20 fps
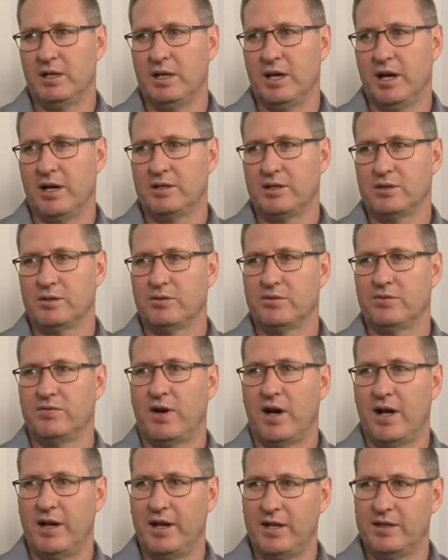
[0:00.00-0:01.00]
the actual
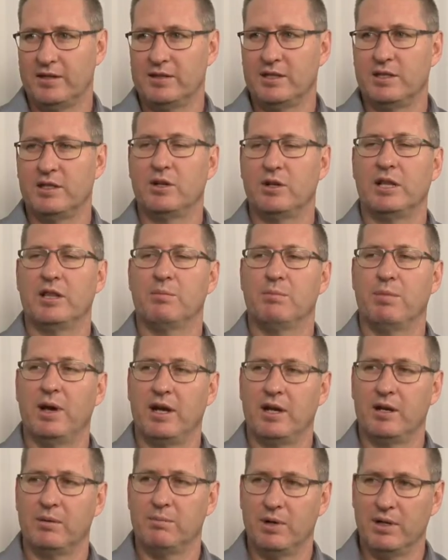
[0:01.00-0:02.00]
financing and the
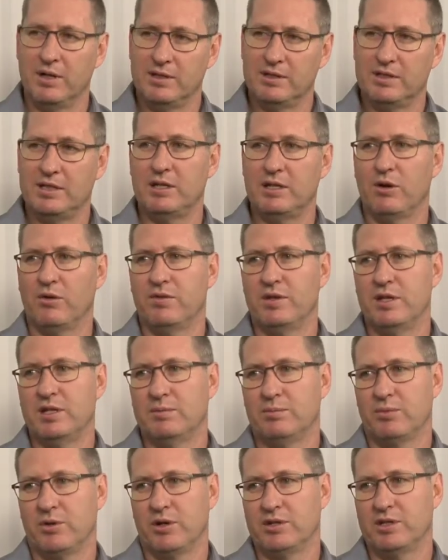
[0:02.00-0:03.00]
bankability of
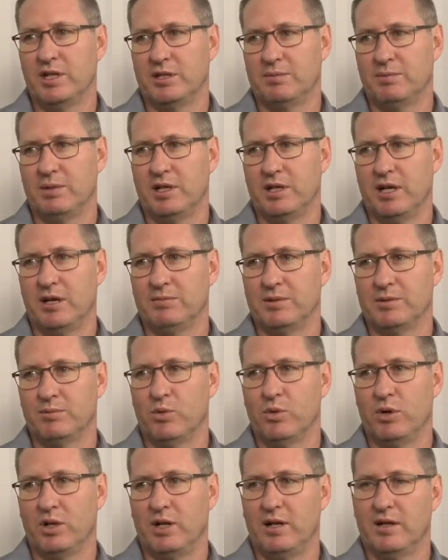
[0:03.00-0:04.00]
these projects becomes
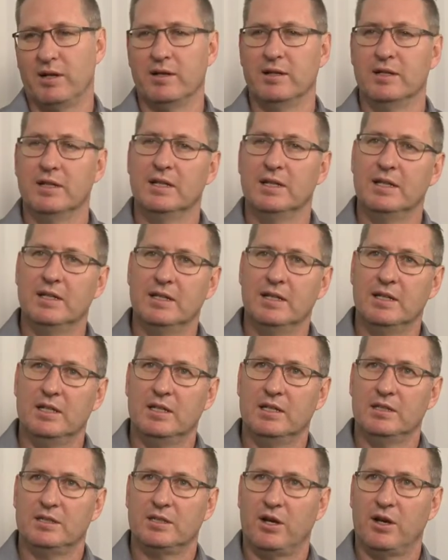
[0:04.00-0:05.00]
more clear.
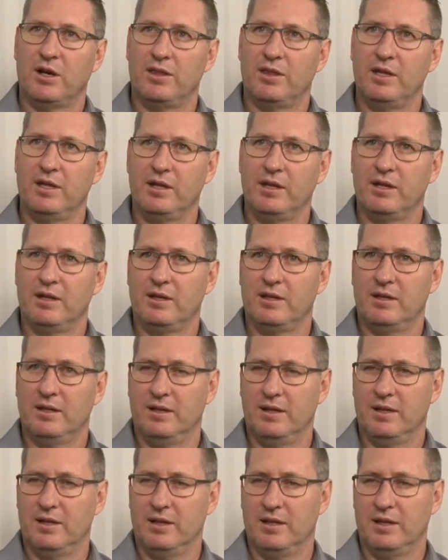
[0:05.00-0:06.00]
So I think,
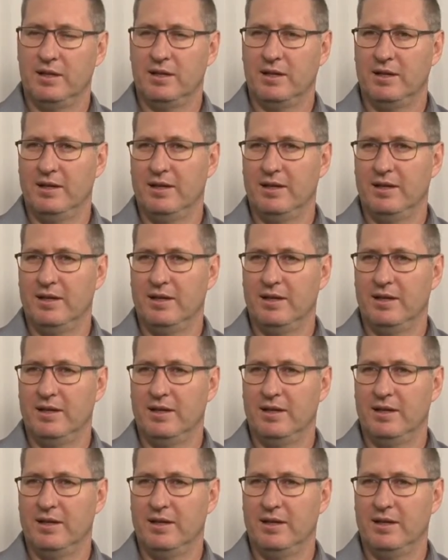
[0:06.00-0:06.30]
uh,